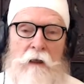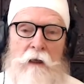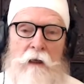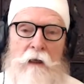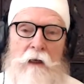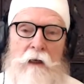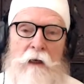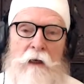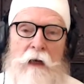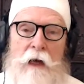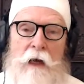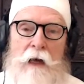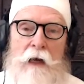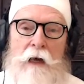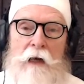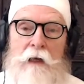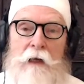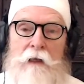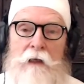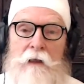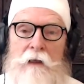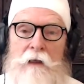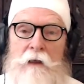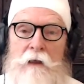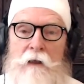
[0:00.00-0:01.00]

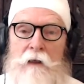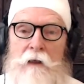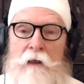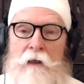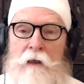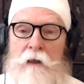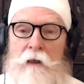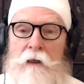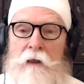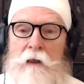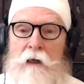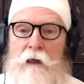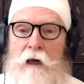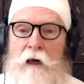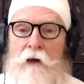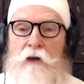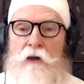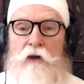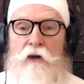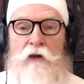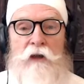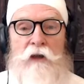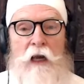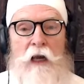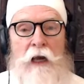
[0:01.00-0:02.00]
and
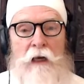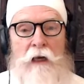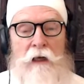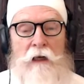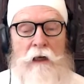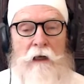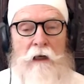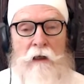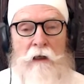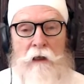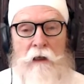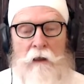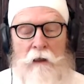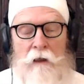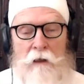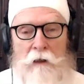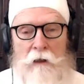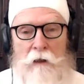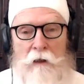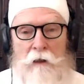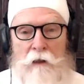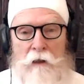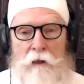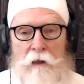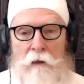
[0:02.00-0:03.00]
understanding,
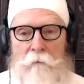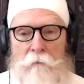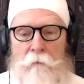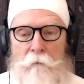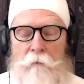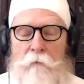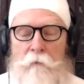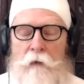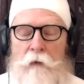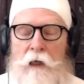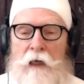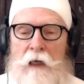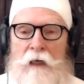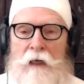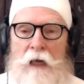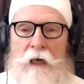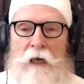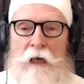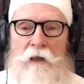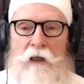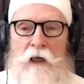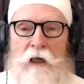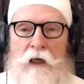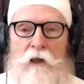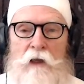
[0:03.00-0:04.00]

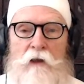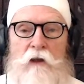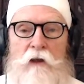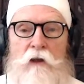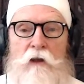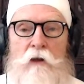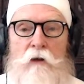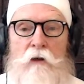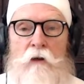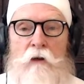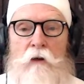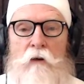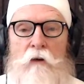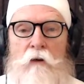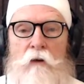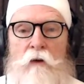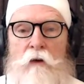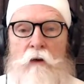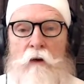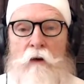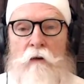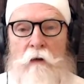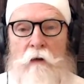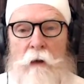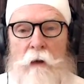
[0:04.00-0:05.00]
connecting to Guru
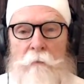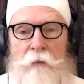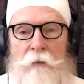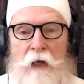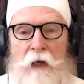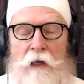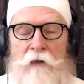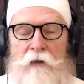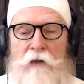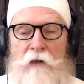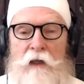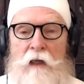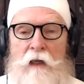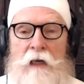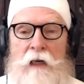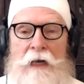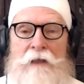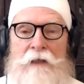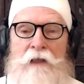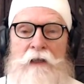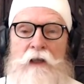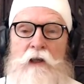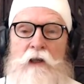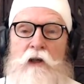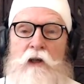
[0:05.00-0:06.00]
Ramdas, connecting
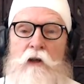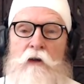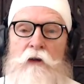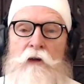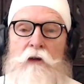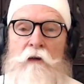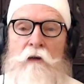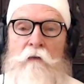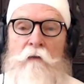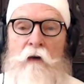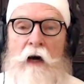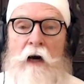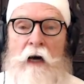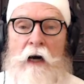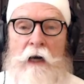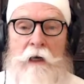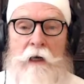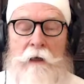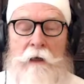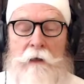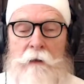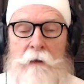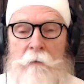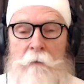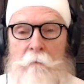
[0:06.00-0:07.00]
to the divine.
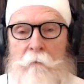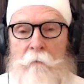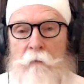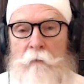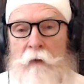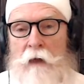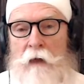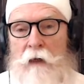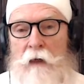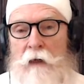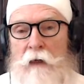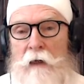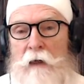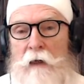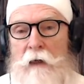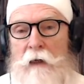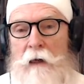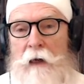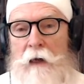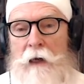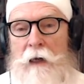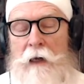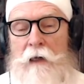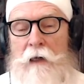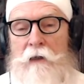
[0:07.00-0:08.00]

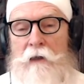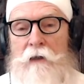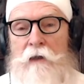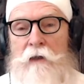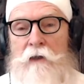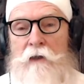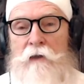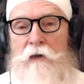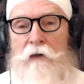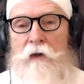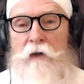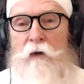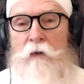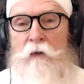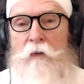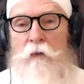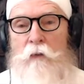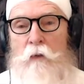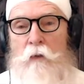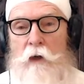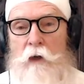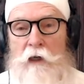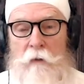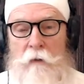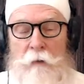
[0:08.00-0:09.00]
And so we're going
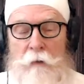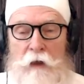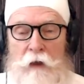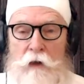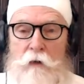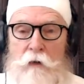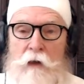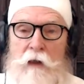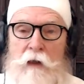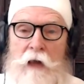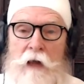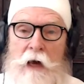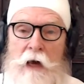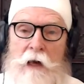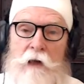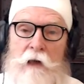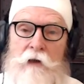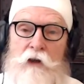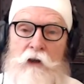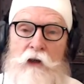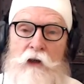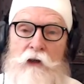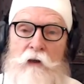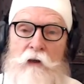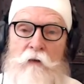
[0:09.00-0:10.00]
to be doing that in
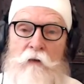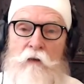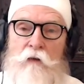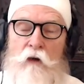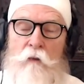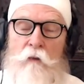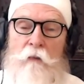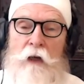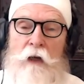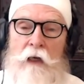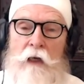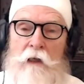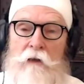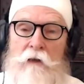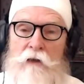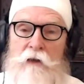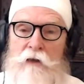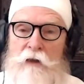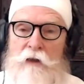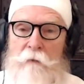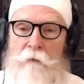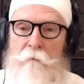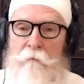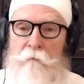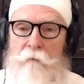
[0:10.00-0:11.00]
just a few minutes.
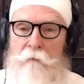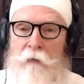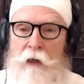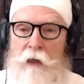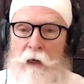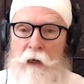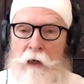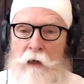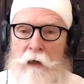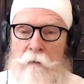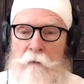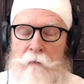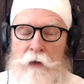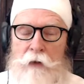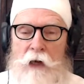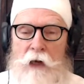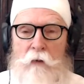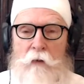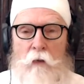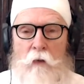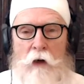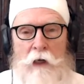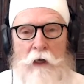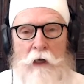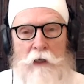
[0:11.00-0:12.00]
But I
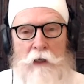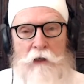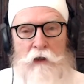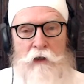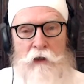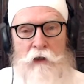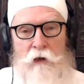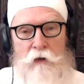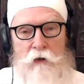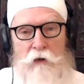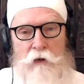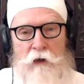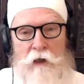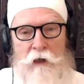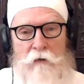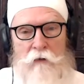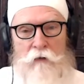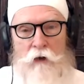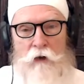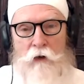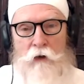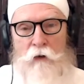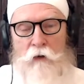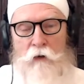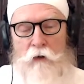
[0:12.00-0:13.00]
wanted to give
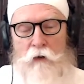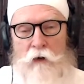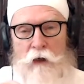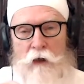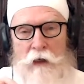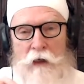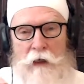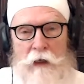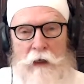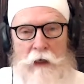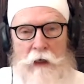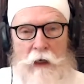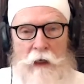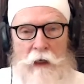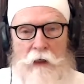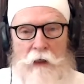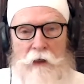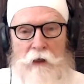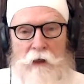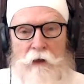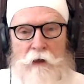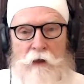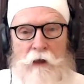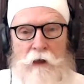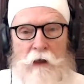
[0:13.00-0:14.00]
you a little